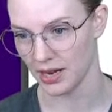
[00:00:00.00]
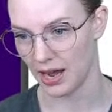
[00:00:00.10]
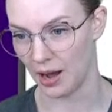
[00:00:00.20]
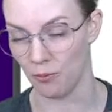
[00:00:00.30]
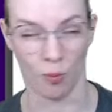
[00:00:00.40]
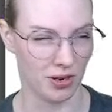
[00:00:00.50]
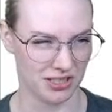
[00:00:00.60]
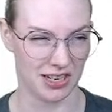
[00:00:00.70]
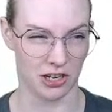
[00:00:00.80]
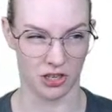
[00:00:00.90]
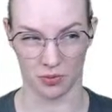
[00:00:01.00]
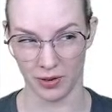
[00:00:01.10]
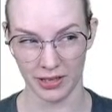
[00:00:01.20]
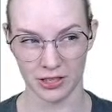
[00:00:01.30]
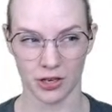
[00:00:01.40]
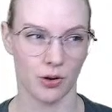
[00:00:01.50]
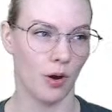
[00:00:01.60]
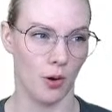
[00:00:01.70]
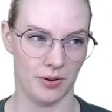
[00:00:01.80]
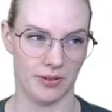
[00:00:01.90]
What does attention really do?
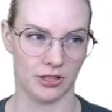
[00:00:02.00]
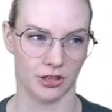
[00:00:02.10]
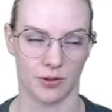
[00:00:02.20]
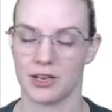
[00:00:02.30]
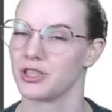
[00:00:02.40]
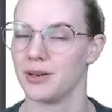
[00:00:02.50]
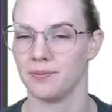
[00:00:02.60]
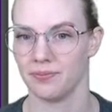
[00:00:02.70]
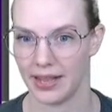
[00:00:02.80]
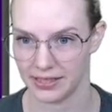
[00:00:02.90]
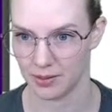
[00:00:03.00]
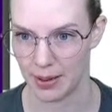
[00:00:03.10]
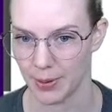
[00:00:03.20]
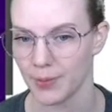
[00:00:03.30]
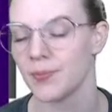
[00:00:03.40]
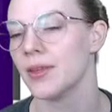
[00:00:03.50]
Open research question. That's the paper.